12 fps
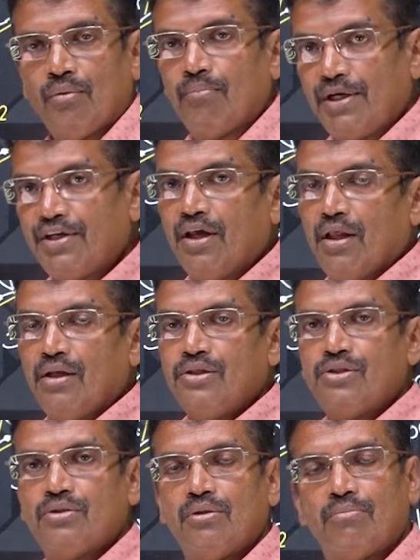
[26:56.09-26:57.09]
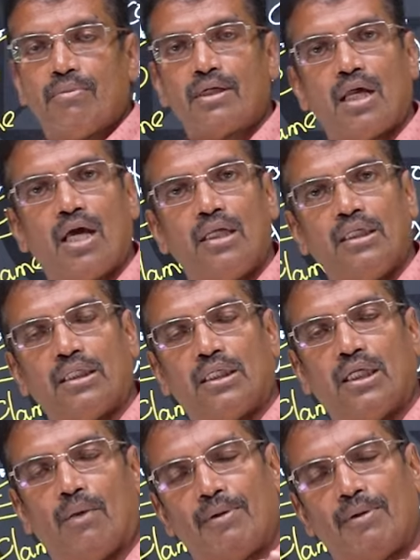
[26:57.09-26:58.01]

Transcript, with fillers: Metals, metallic, uh,